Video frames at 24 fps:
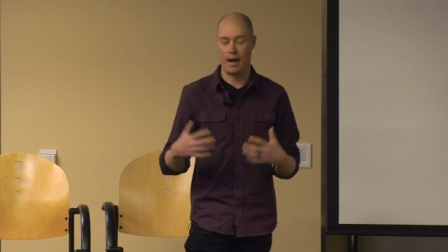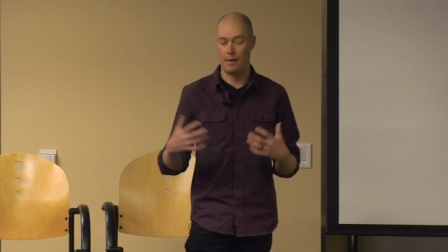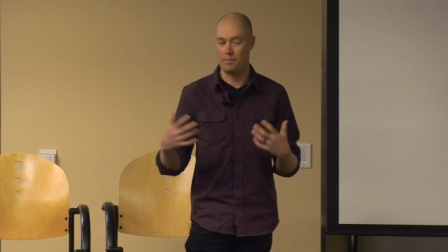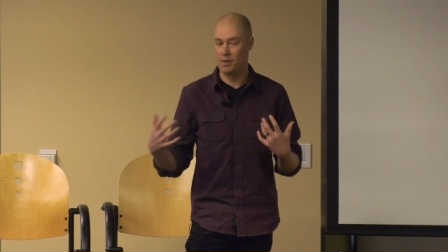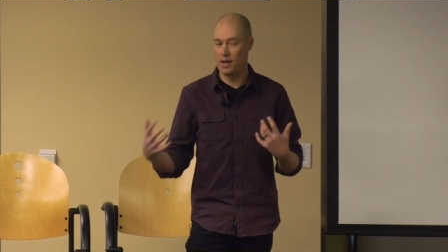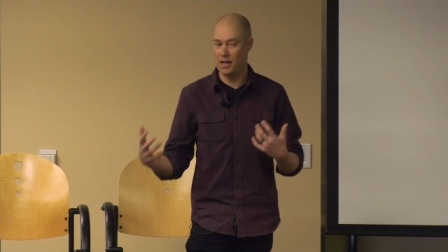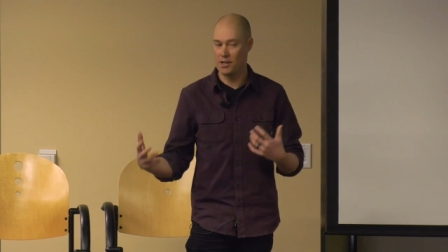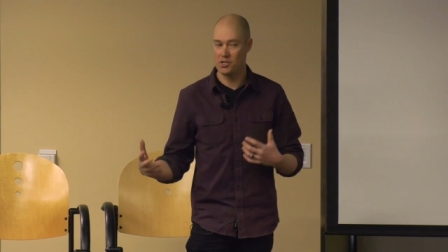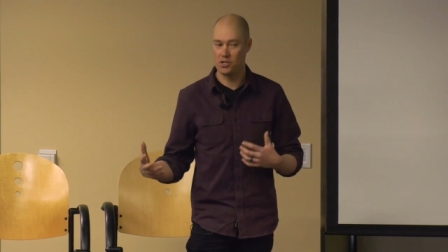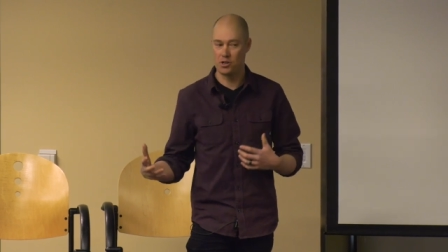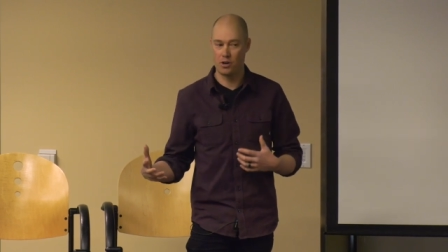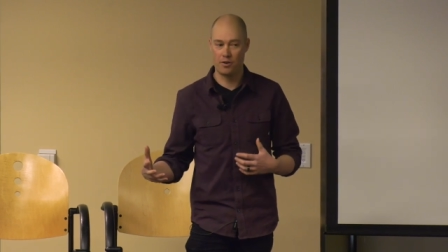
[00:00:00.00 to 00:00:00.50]
I'm
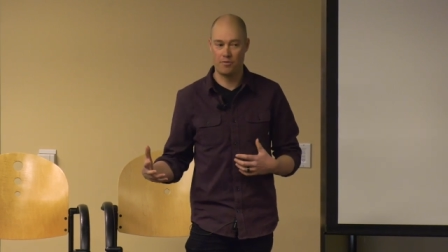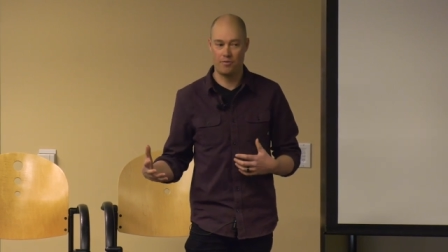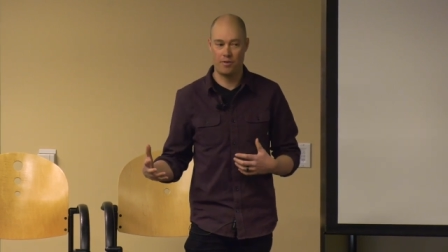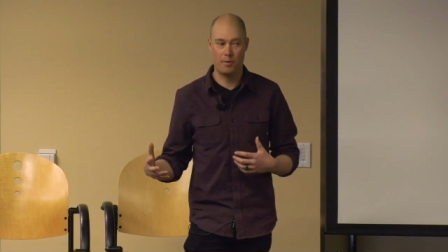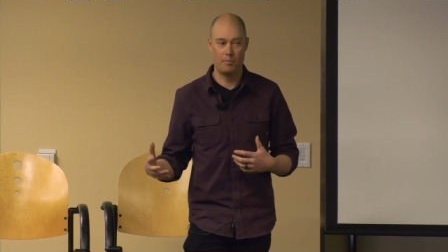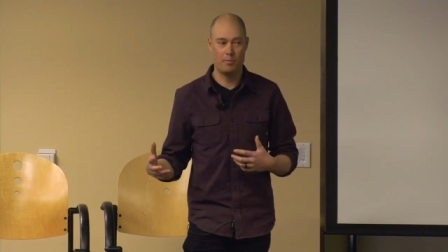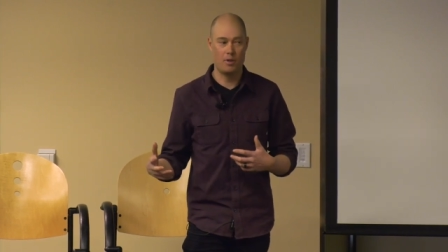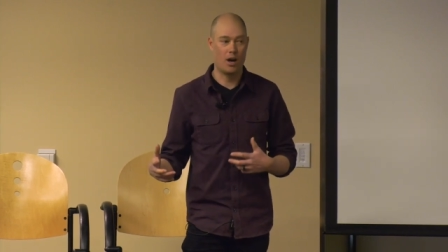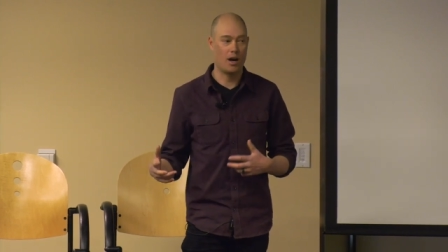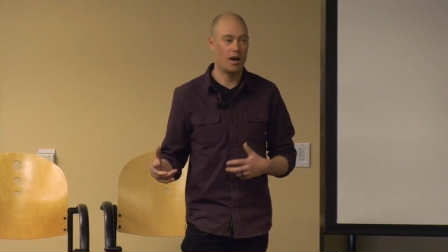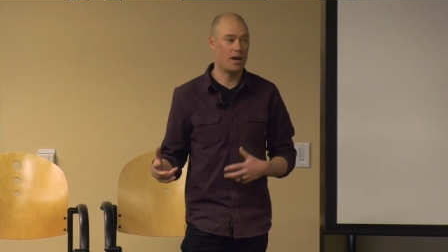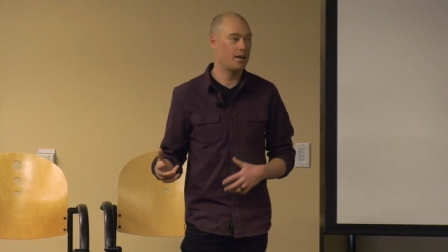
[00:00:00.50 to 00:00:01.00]
not sure if
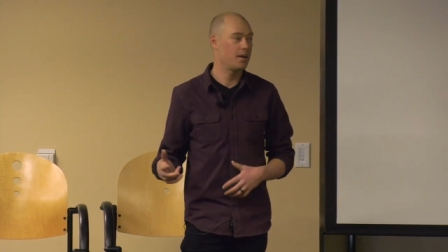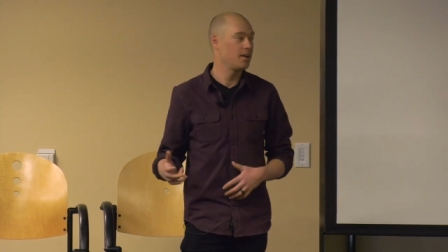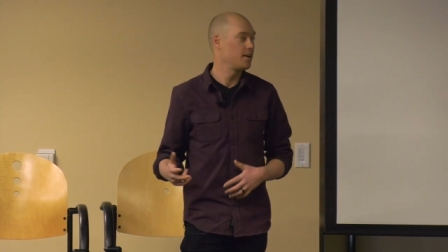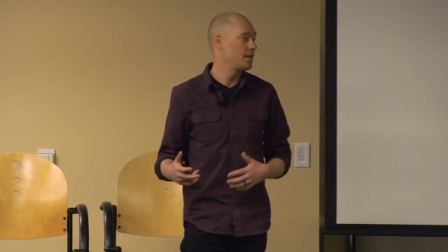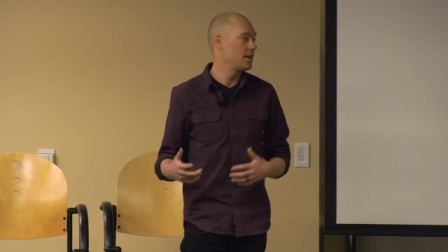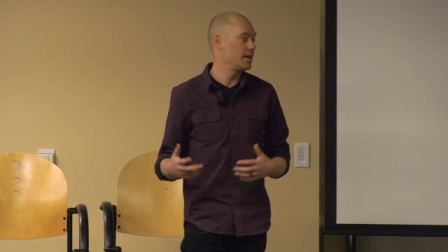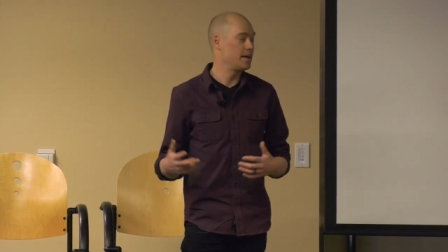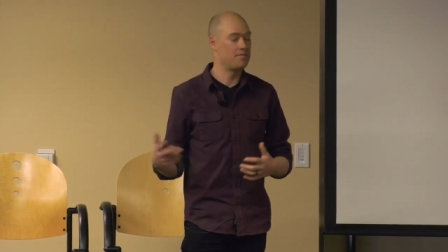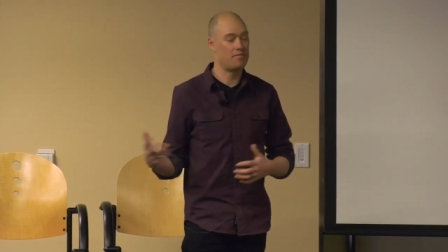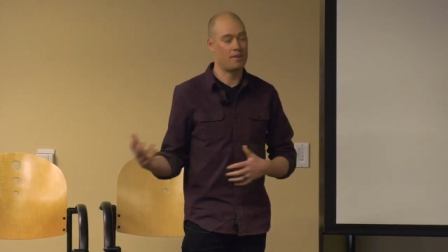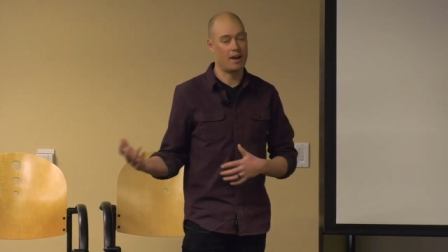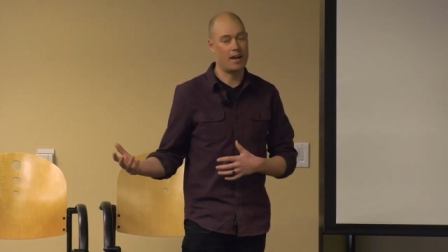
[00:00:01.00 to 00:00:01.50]
I
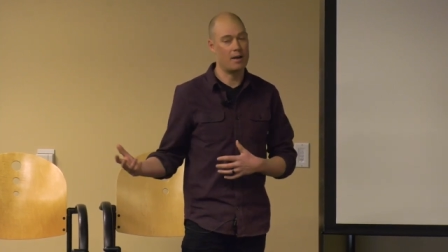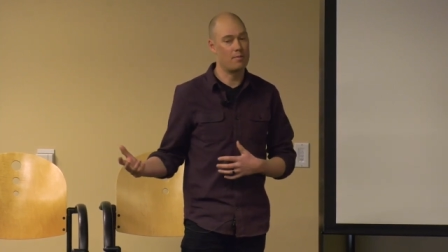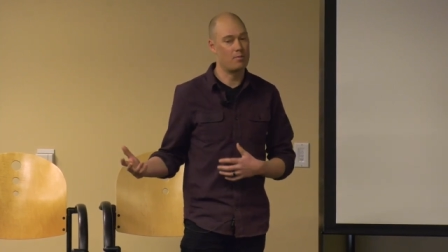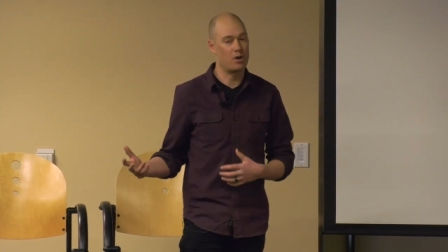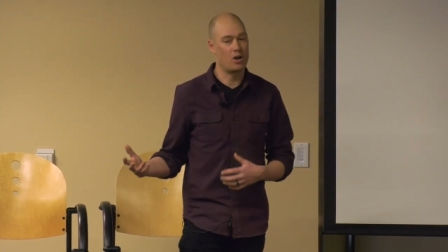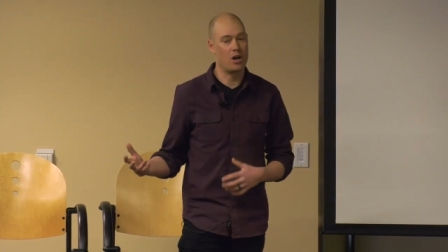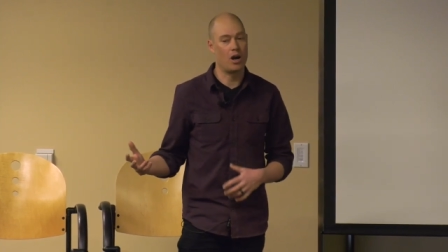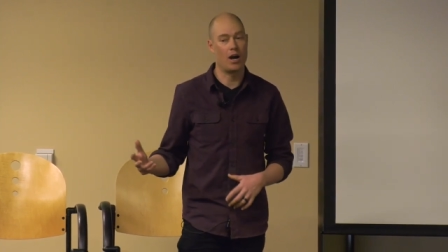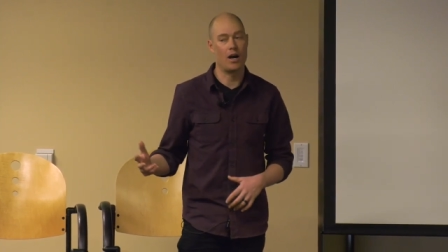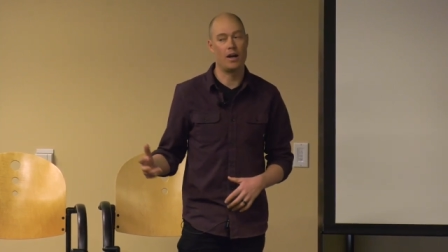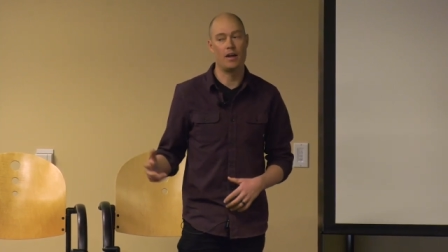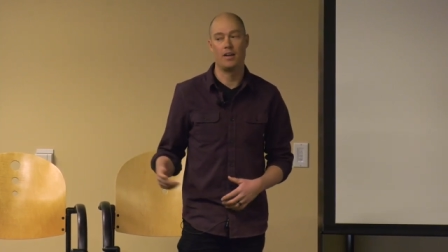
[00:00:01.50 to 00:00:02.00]
am
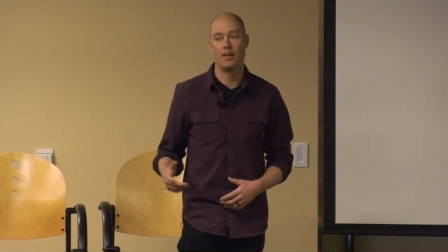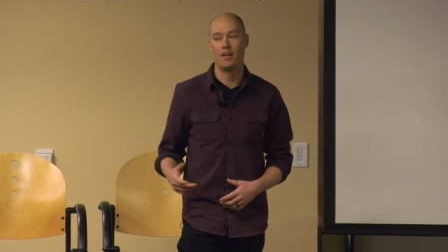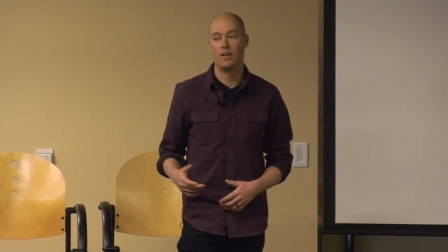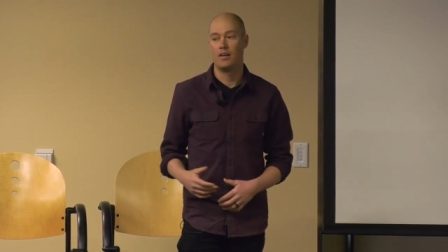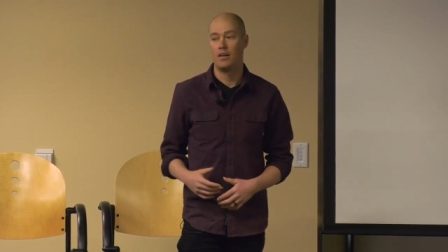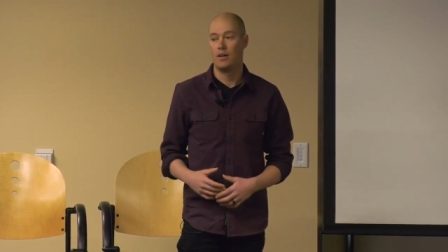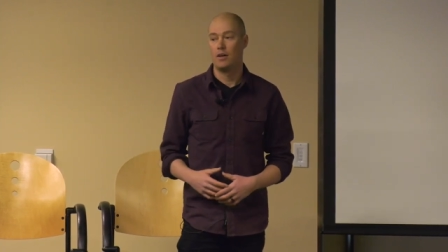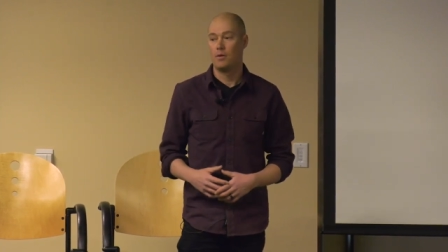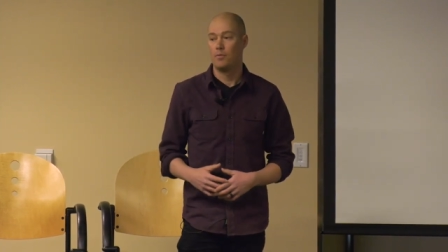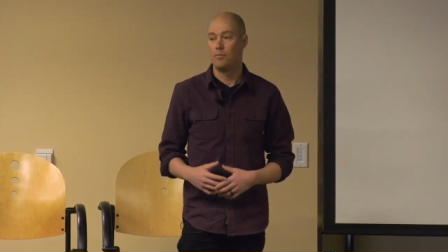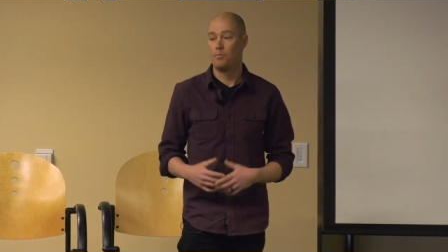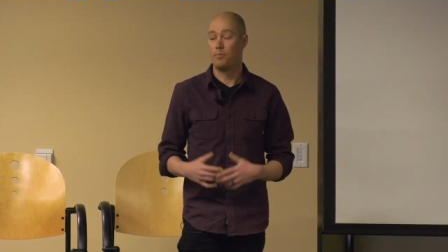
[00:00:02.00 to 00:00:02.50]
or not,
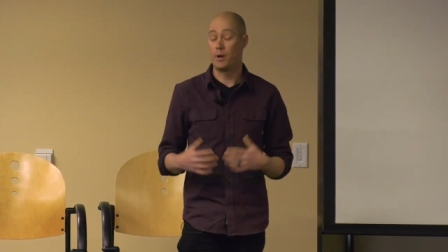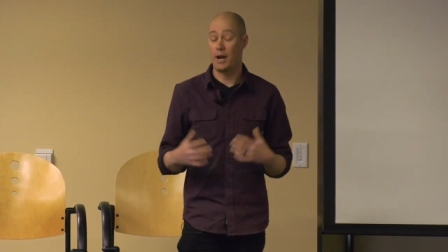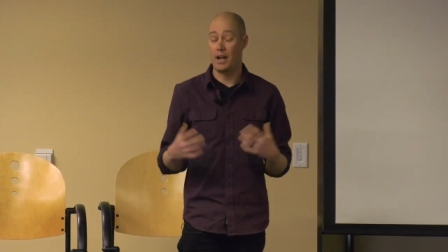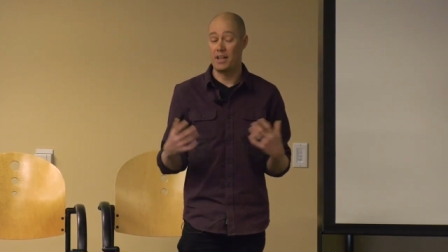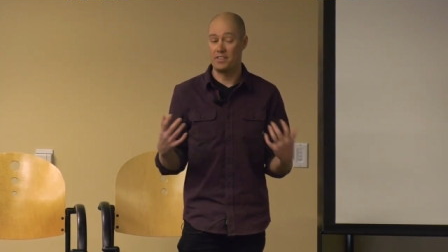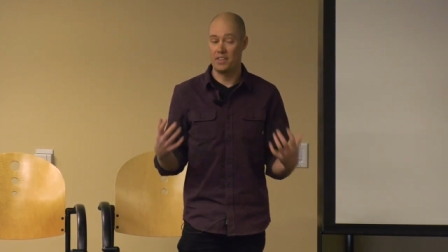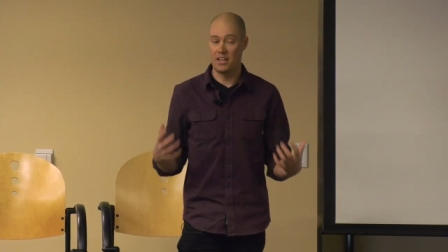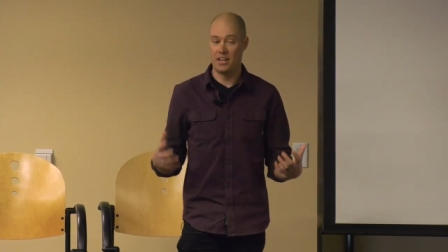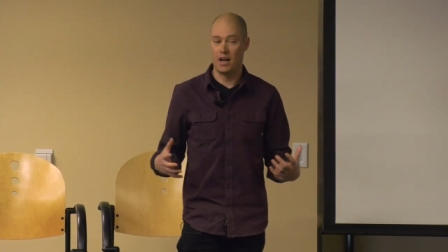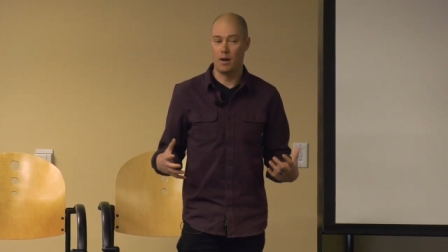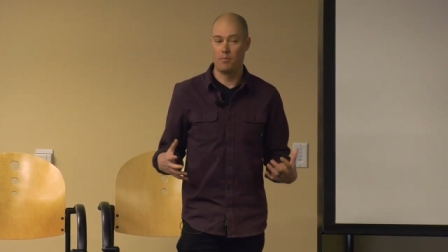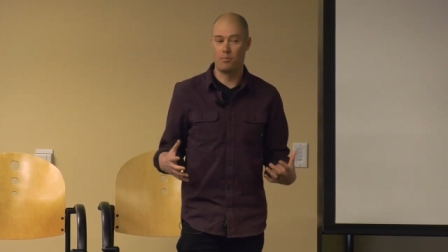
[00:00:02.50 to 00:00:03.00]
but I
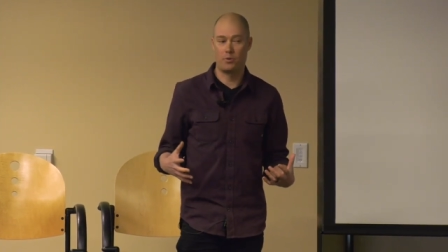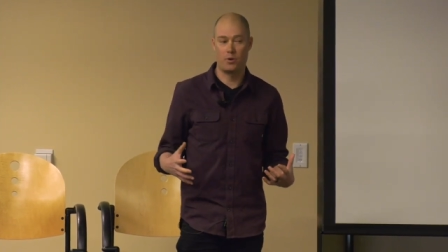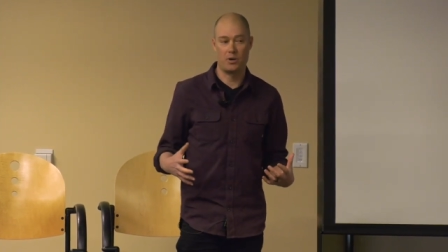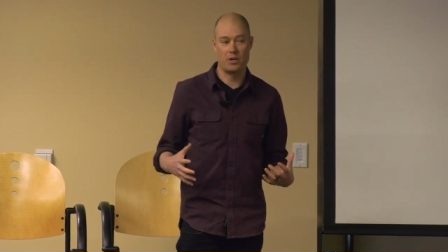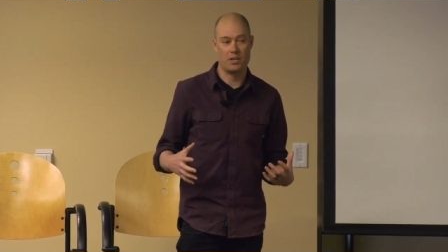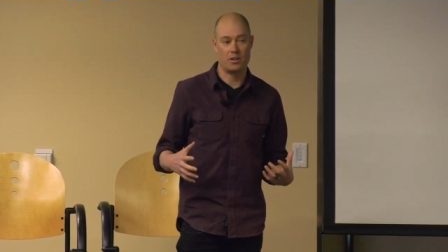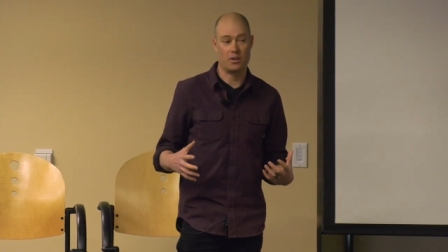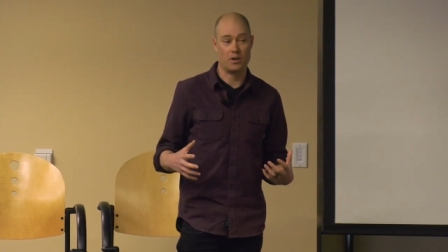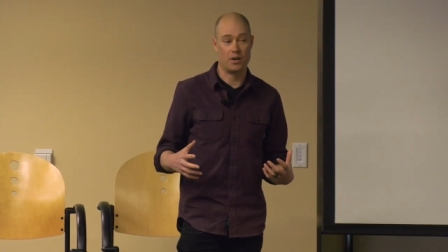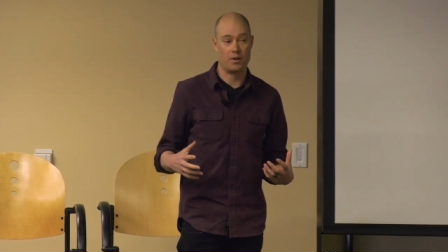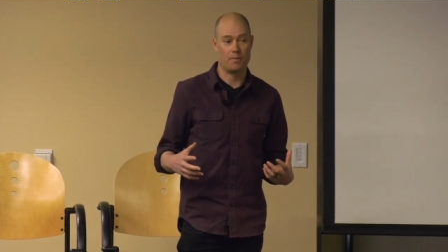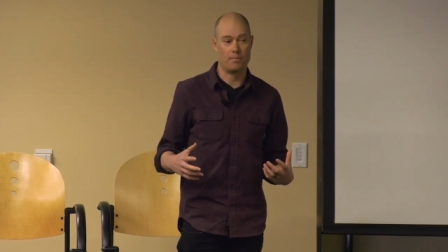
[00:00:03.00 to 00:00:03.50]
think I'm
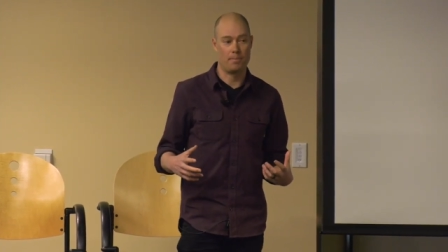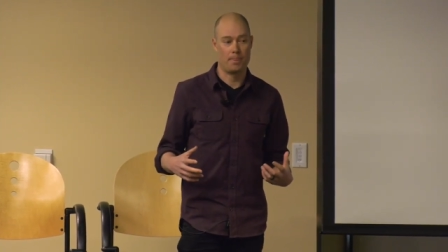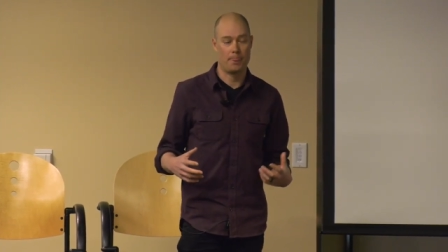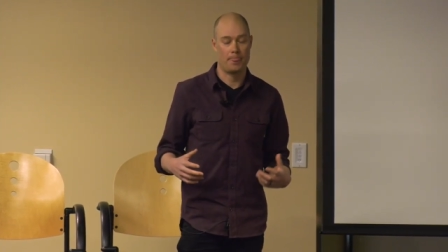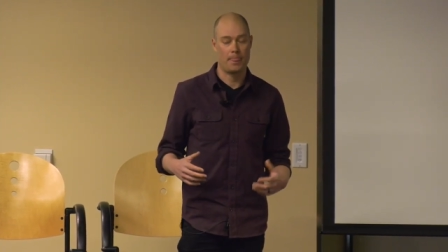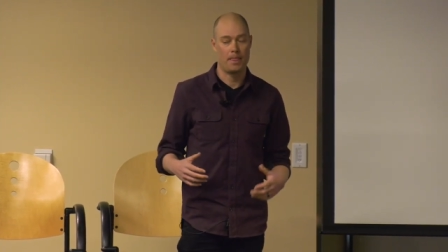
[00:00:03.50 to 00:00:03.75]
pretty good.